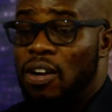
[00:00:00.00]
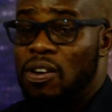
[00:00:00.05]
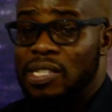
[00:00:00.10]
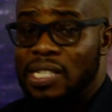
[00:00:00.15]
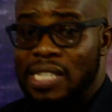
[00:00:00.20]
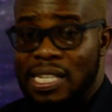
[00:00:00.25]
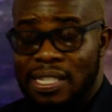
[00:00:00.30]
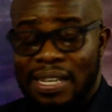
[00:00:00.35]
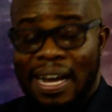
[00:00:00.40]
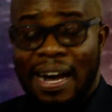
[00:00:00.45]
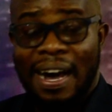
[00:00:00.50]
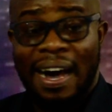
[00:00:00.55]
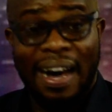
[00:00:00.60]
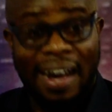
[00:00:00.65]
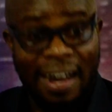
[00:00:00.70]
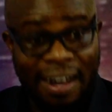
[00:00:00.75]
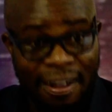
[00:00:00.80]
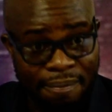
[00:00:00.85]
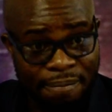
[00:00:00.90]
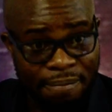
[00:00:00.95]
God says,
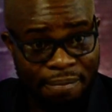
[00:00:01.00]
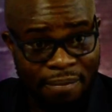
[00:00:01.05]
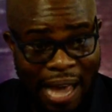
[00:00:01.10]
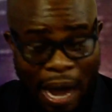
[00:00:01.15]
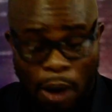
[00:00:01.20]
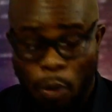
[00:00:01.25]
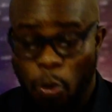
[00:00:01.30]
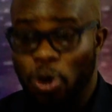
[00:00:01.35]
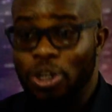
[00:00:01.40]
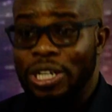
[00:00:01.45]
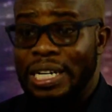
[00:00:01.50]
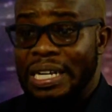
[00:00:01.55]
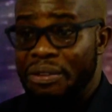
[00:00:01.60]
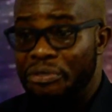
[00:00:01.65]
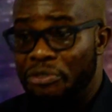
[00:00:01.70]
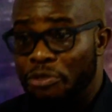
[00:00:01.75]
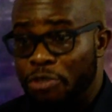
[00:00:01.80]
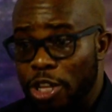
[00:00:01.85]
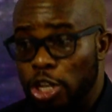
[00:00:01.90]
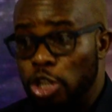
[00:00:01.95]
I
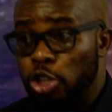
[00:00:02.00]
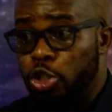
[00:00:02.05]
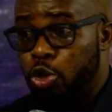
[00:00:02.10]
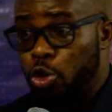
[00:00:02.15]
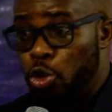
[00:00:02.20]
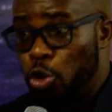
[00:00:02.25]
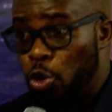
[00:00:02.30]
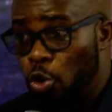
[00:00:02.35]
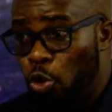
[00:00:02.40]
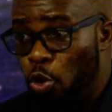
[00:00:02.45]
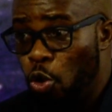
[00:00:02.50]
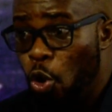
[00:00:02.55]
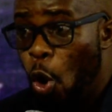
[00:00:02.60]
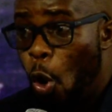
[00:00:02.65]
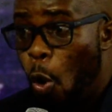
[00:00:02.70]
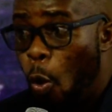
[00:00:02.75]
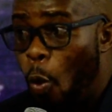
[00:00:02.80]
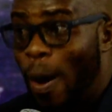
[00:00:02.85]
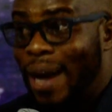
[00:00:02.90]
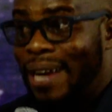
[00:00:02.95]
will reveal to
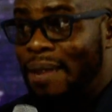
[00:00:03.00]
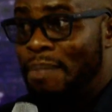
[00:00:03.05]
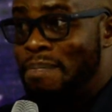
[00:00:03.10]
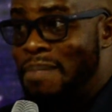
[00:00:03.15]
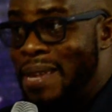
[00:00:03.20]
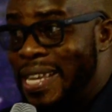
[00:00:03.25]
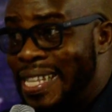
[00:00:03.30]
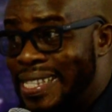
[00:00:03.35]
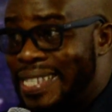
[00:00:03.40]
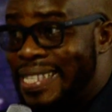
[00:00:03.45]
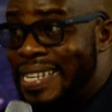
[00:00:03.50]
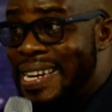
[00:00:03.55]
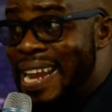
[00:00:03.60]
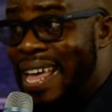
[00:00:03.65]
you what means